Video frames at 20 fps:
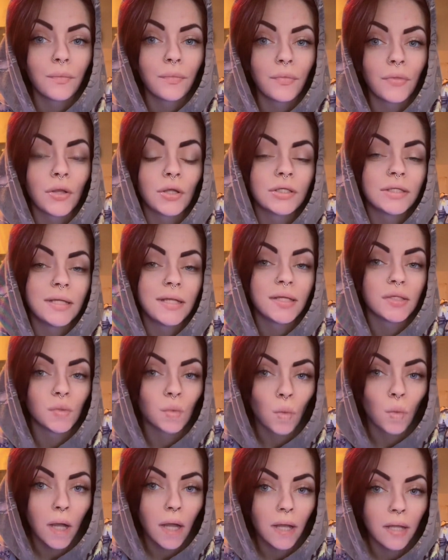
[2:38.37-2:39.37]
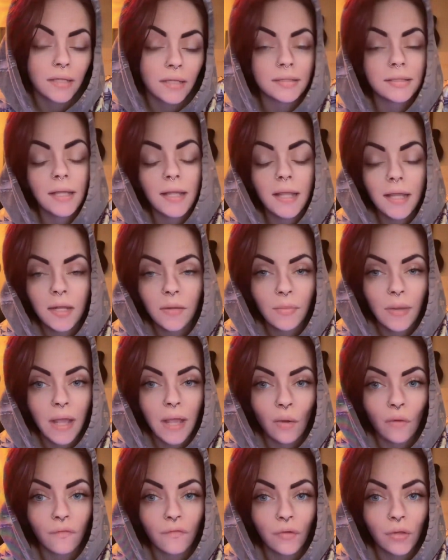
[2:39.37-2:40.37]
They're seen as wise and
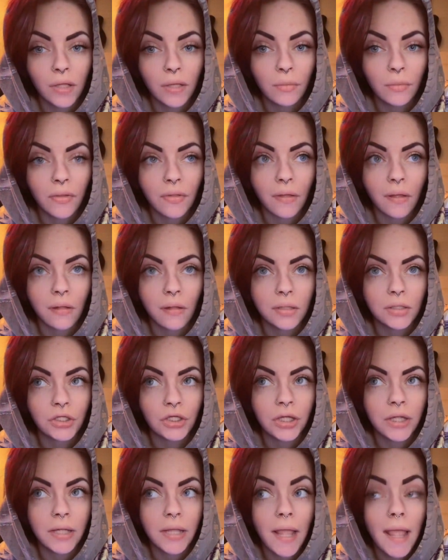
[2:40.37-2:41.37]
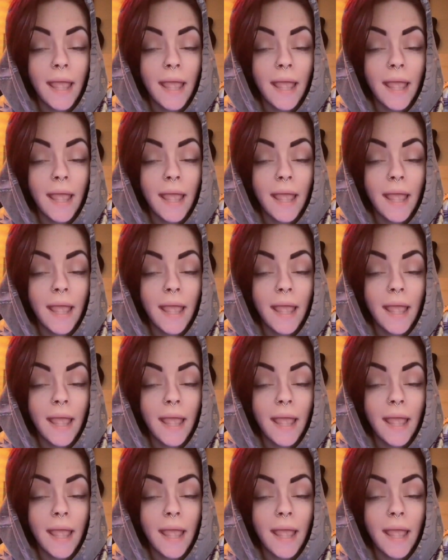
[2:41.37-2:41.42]
powerful in mythology,